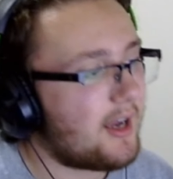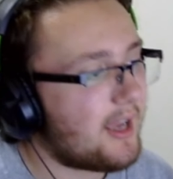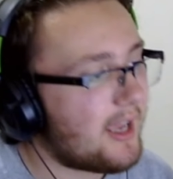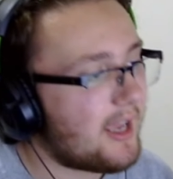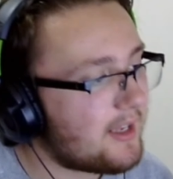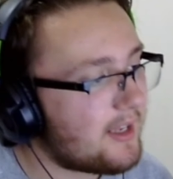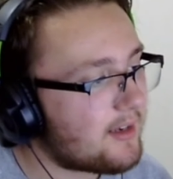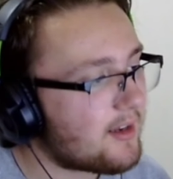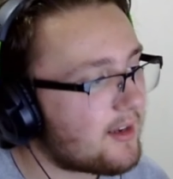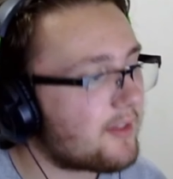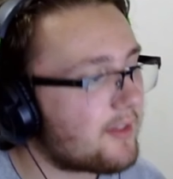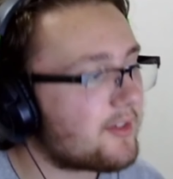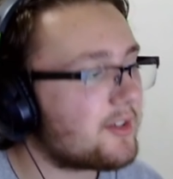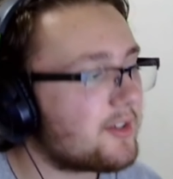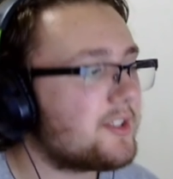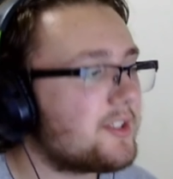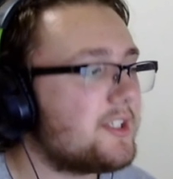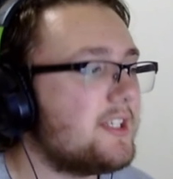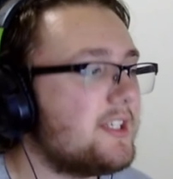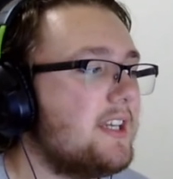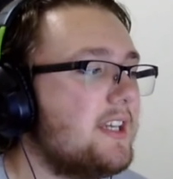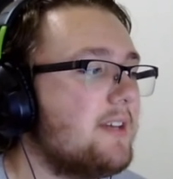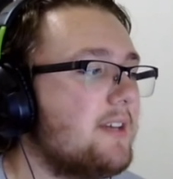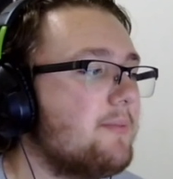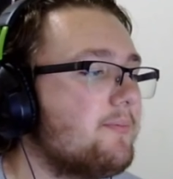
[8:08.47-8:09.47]
Another
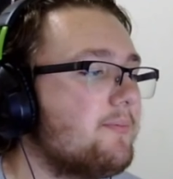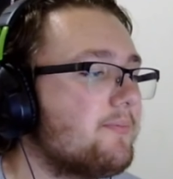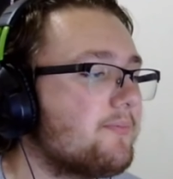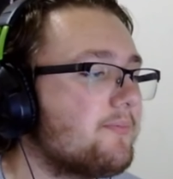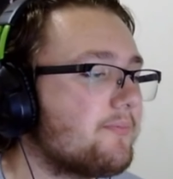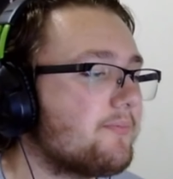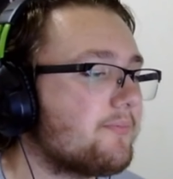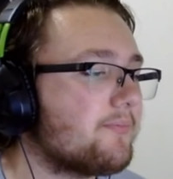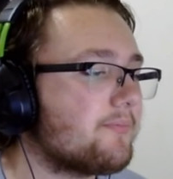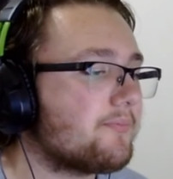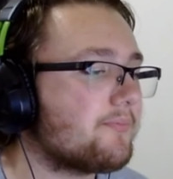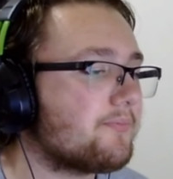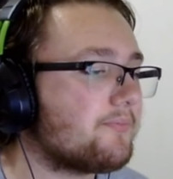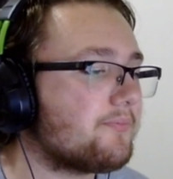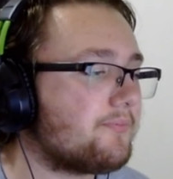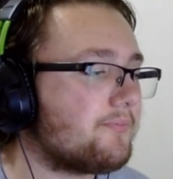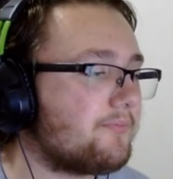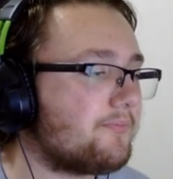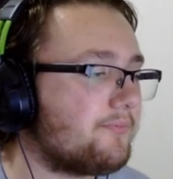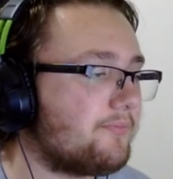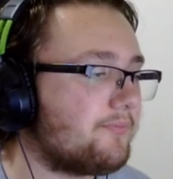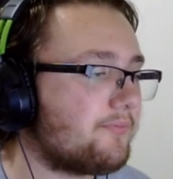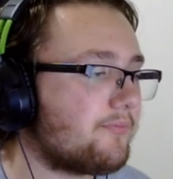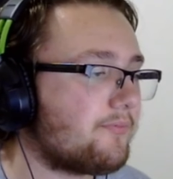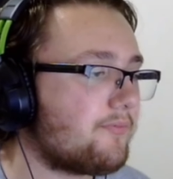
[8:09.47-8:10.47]
team
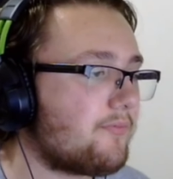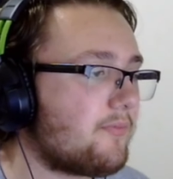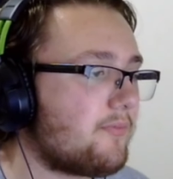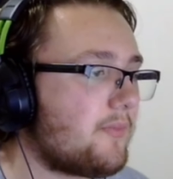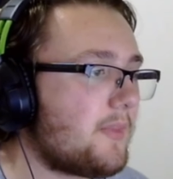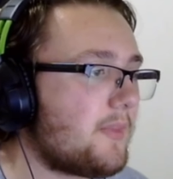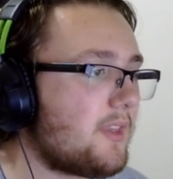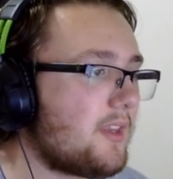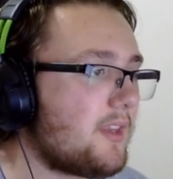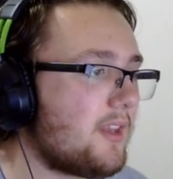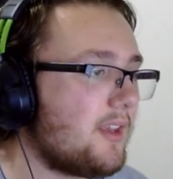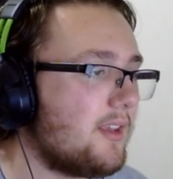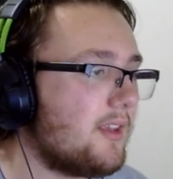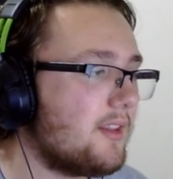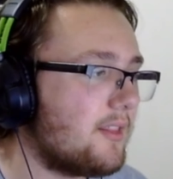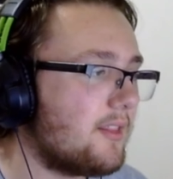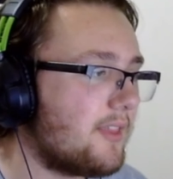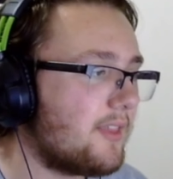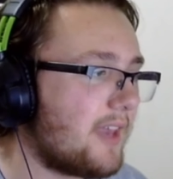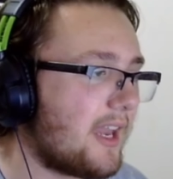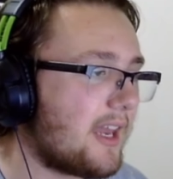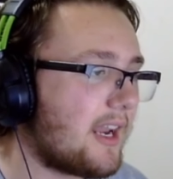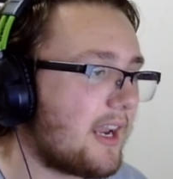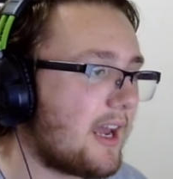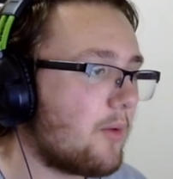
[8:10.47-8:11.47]

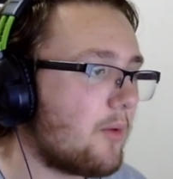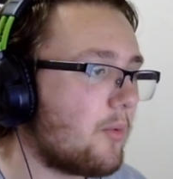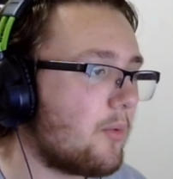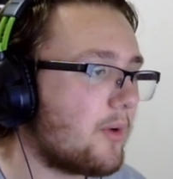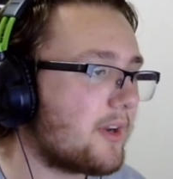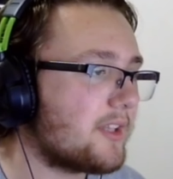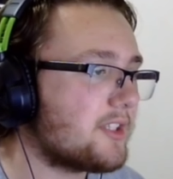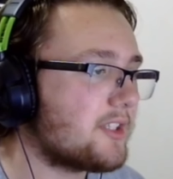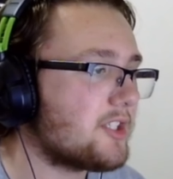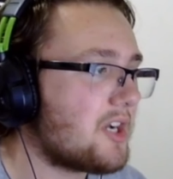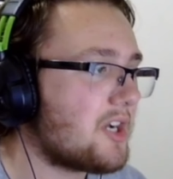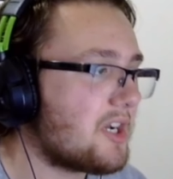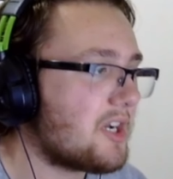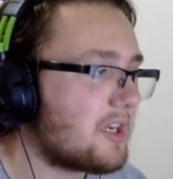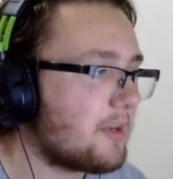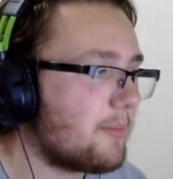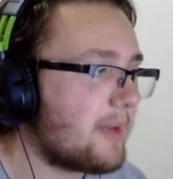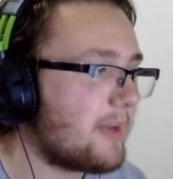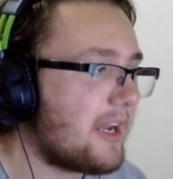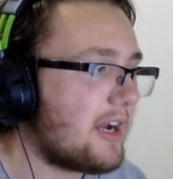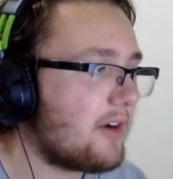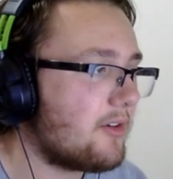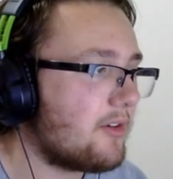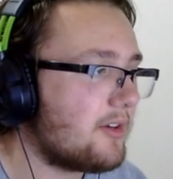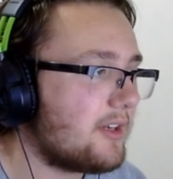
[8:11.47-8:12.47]
that I want to talk
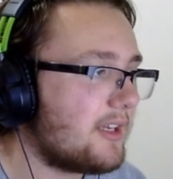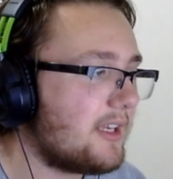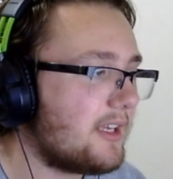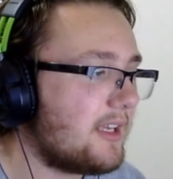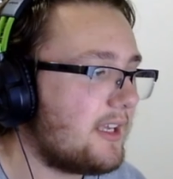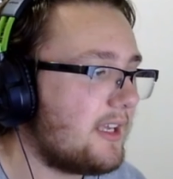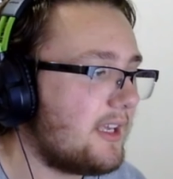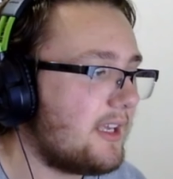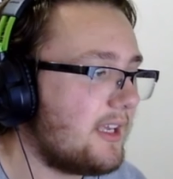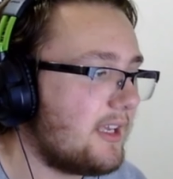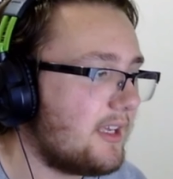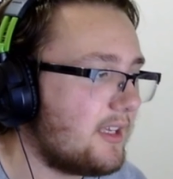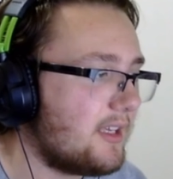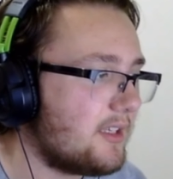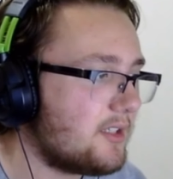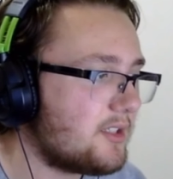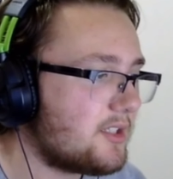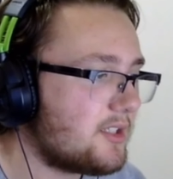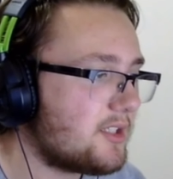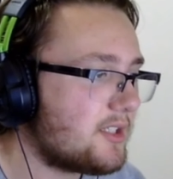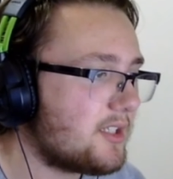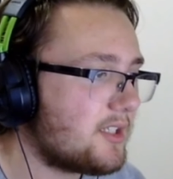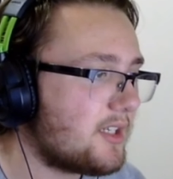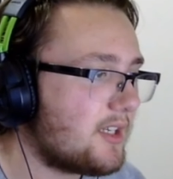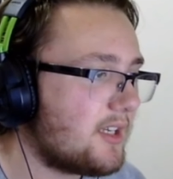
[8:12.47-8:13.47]
about
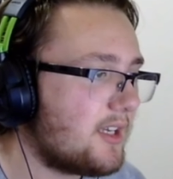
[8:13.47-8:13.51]
is